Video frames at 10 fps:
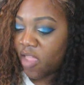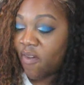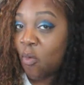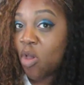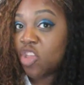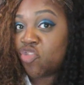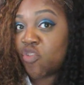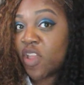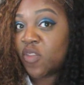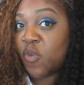If I want to
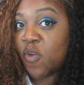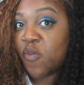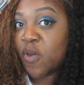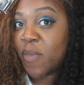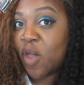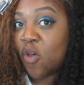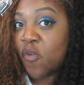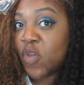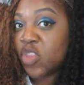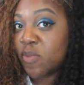transfer from my
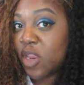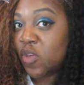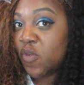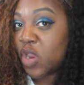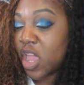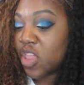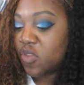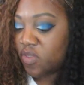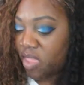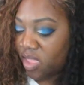old phone to my new phone, I can
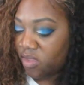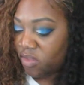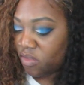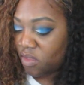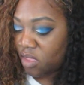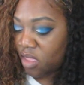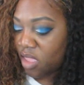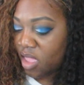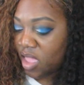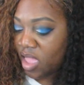use this.
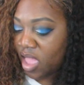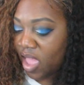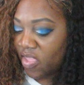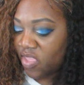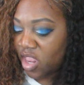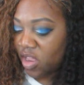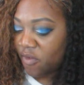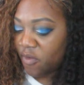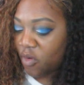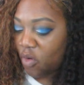And then
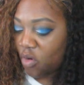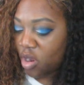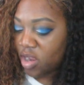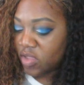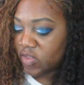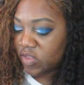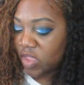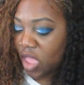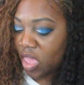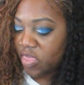of course
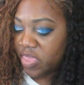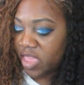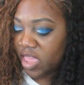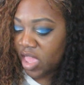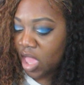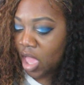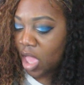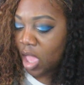the